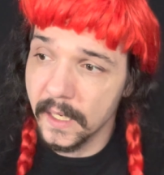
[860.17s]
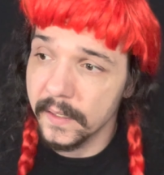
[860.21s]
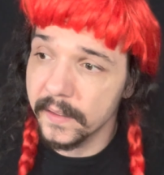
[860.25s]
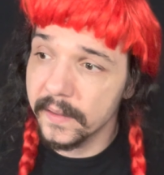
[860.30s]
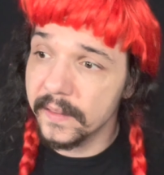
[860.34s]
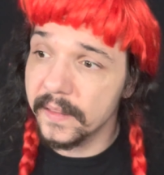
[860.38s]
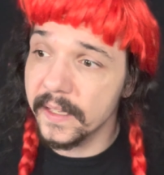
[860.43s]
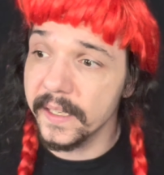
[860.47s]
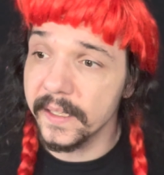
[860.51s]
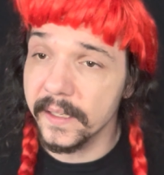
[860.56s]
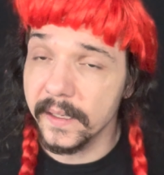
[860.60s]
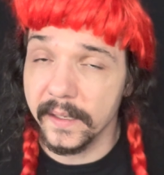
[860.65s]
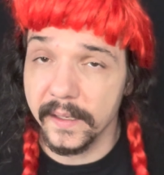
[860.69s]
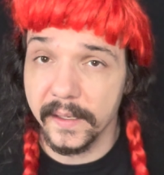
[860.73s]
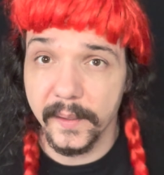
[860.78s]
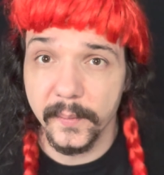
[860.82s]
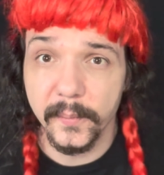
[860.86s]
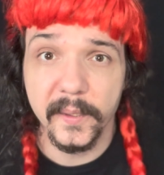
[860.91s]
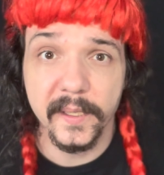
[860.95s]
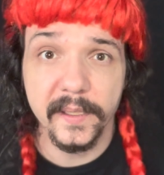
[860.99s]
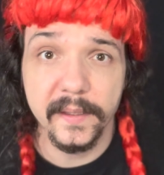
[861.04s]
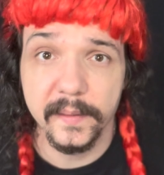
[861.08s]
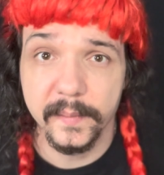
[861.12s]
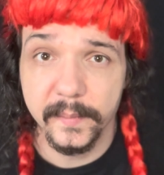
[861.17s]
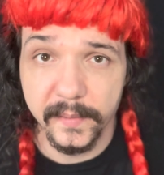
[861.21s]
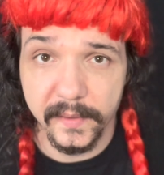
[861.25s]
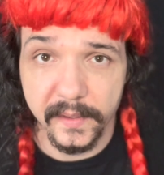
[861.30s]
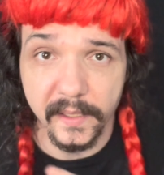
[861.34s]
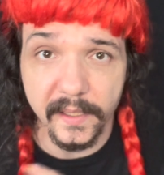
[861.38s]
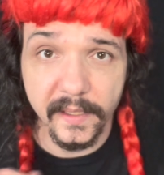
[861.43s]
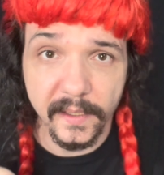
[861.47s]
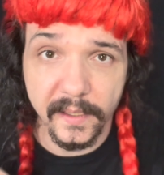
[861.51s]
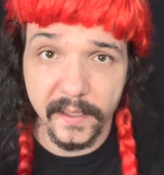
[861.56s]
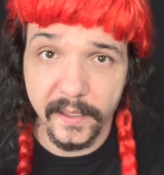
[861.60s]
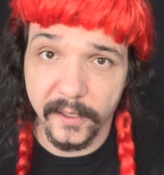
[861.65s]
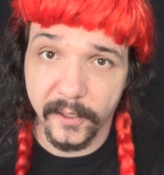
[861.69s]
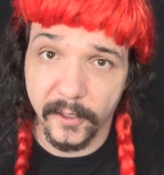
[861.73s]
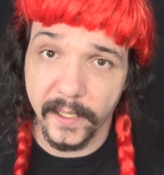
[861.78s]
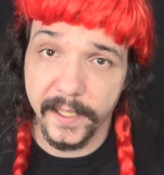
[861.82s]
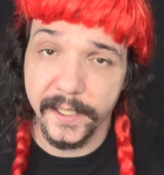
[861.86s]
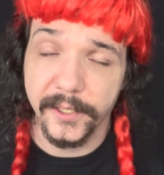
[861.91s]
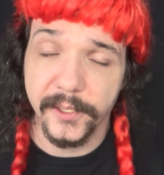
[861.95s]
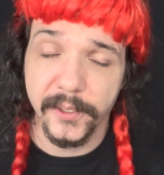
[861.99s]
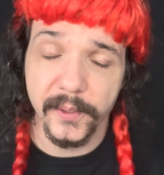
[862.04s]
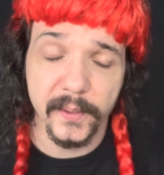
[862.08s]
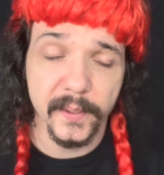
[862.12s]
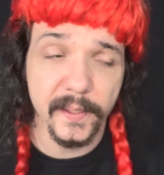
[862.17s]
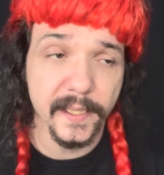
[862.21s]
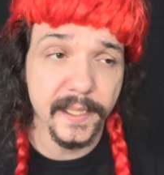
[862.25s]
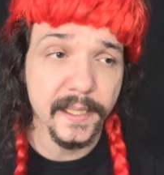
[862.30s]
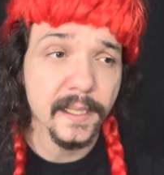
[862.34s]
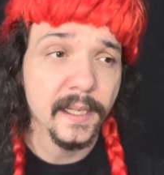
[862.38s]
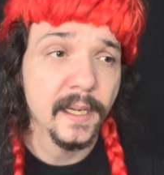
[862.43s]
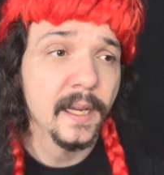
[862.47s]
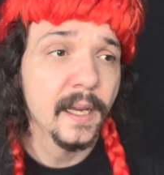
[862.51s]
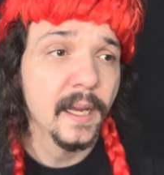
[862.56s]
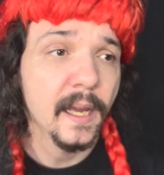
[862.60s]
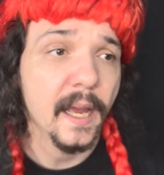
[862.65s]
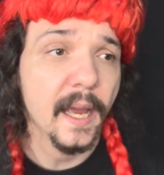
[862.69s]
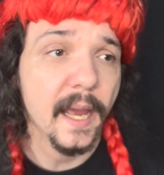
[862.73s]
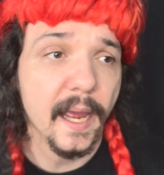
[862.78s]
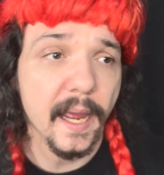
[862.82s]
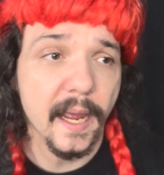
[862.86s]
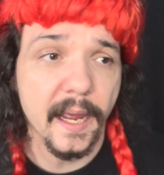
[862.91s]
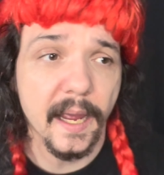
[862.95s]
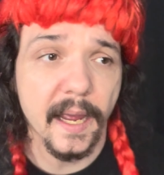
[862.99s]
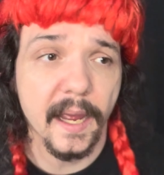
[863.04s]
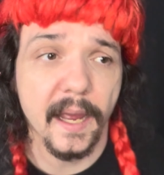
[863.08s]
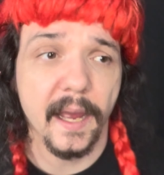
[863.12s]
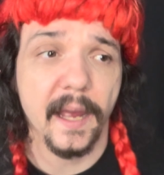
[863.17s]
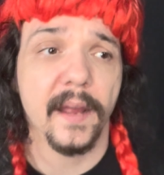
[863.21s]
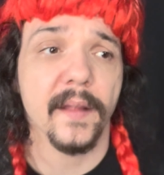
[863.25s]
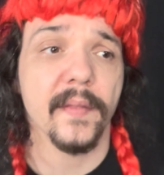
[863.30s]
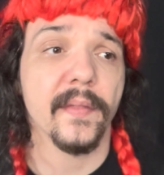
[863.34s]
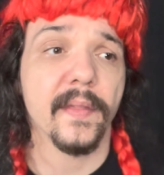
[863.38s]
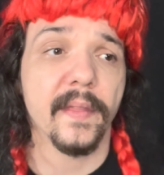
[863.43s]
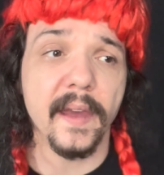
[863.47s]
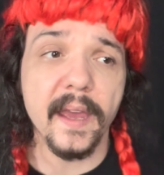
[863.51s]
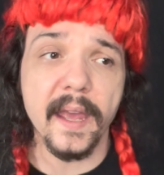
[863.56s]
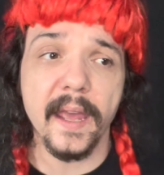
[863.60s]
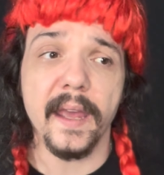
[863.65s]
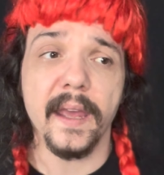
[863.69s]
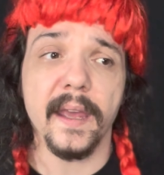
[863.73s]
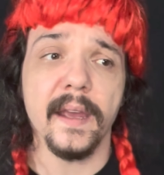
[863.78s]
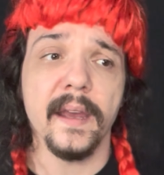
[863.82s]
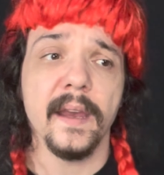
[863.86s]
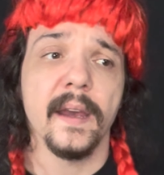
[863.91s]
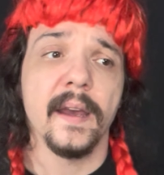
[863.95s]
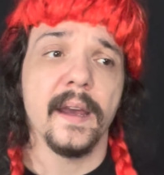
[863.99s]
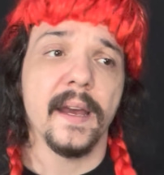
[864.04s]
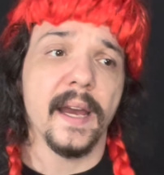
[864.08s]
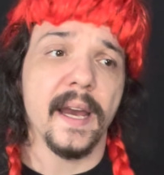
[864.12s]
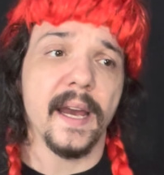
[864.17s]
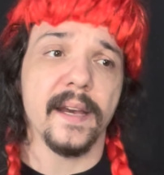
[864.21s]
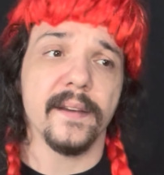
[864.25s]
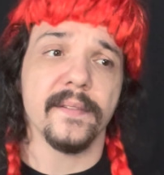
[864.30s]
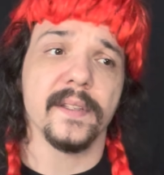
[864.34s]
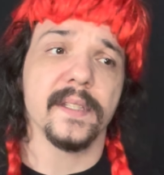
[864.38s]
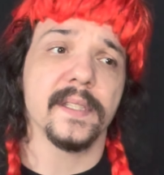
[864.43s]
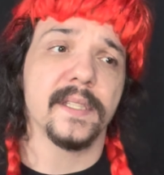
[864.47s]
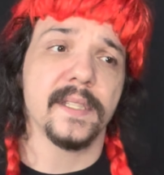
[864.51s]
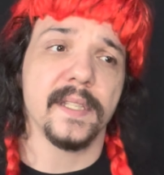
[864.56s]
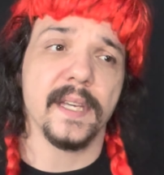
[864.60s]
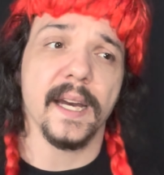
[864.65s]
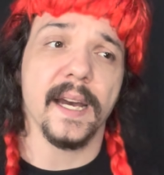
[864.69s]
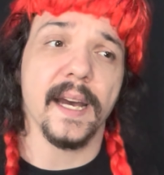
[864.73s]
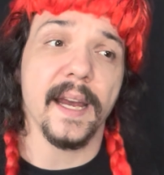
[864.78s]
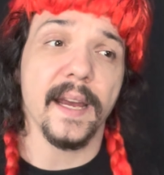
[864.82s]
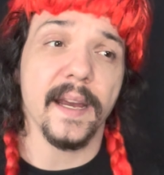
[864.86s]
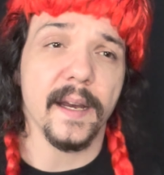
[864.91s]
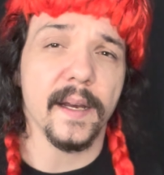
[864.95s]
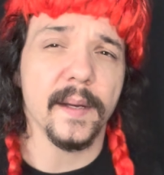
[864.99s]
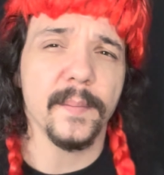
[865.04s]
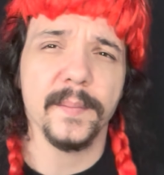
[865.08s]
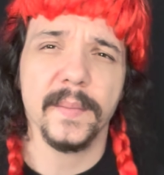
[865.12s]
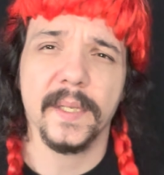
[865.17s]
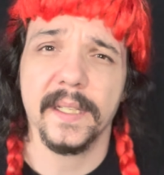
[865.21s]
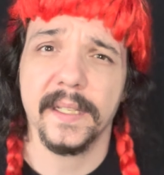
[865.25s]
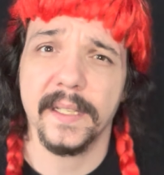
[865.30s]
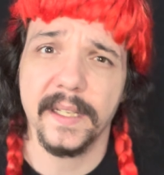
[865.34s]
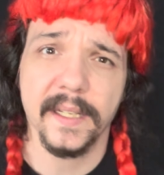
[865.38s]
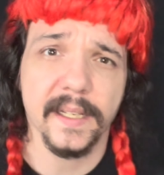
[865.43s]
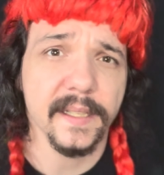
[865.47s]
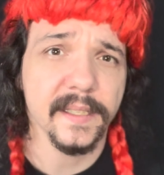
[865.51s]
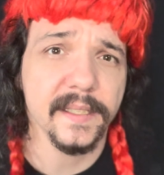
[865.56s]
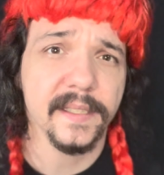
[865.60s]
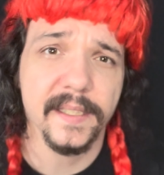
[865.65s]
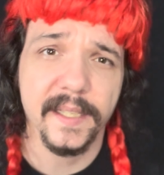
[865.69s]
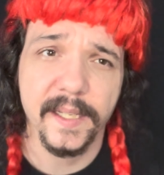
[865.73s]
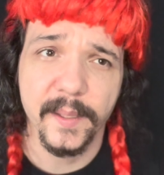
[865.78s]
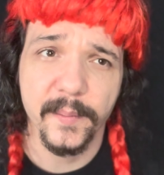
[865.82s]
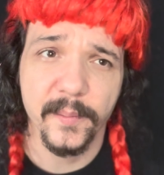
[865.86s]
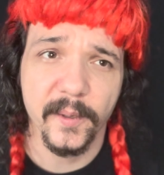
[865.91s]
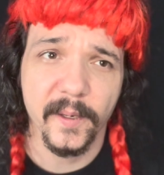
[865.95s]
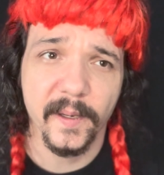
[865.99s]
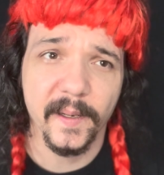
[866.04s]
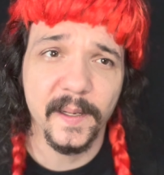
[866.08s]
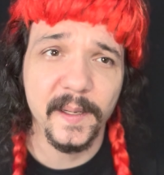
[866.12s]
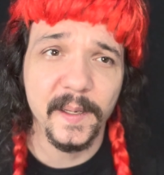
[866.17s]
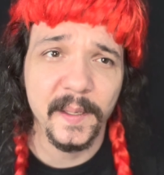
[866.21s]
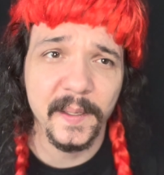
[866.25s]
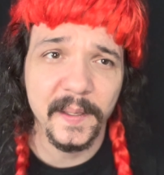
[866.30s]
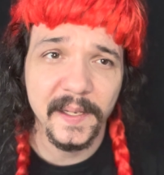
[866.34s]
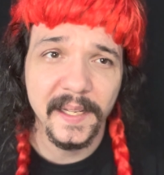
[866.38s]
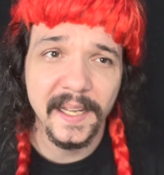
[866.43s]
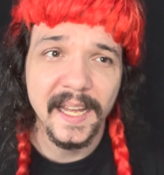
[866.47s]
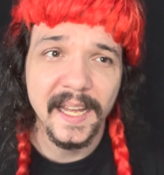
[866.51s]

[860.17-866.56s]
Theon with him, Theon Greyjoy. And they have this guy, I'm going to get his name wrong.